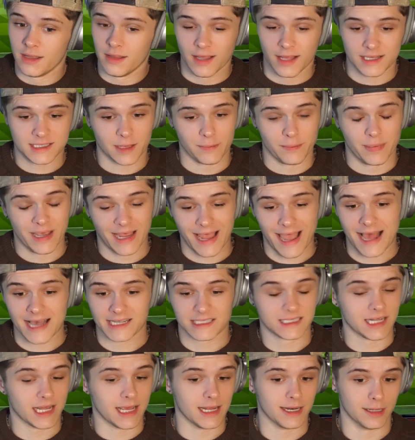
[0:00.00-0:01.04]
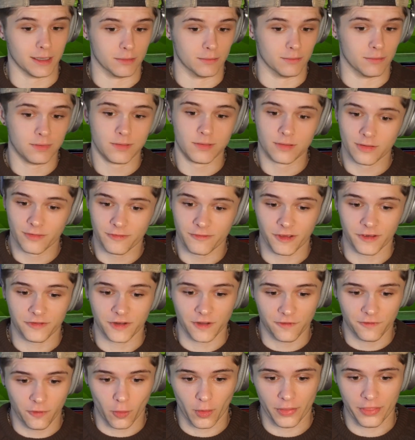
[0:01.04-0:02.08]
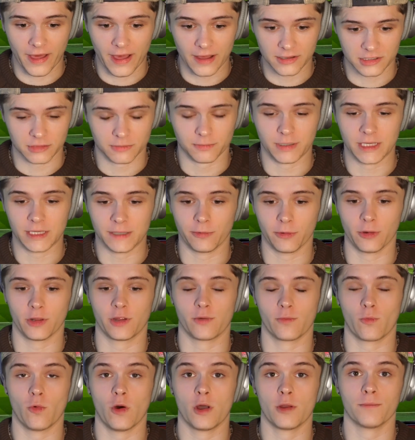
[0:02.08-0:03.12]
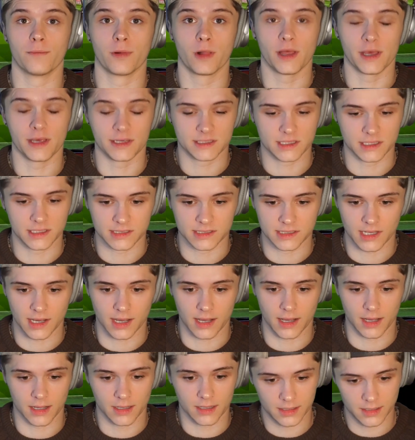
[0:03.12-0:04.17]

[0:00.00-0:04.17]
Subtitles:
That's a big-ass stadium. 54,000 people in one place is a